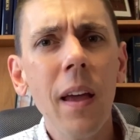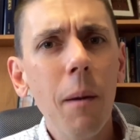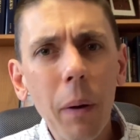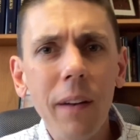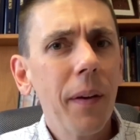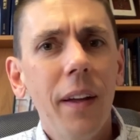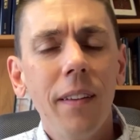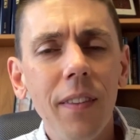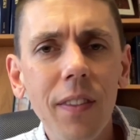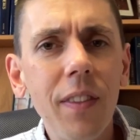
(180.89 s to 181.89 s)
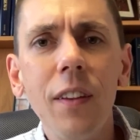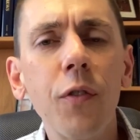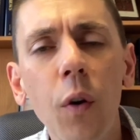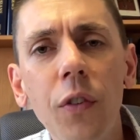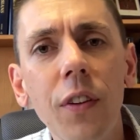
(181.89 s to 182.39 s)
But this
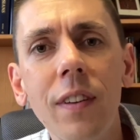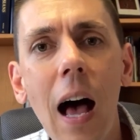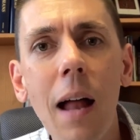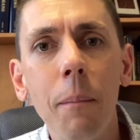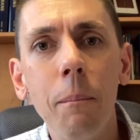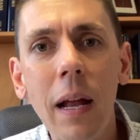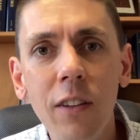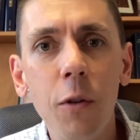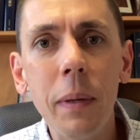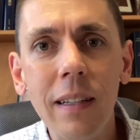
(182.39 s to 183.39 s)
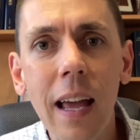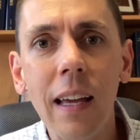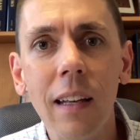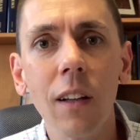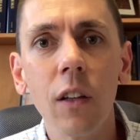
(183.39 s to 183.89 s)
verse is not meant to be
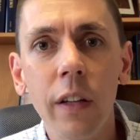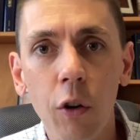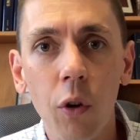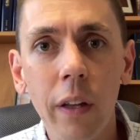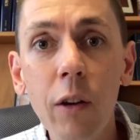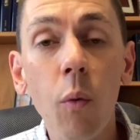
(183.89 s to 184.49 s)
taken literally.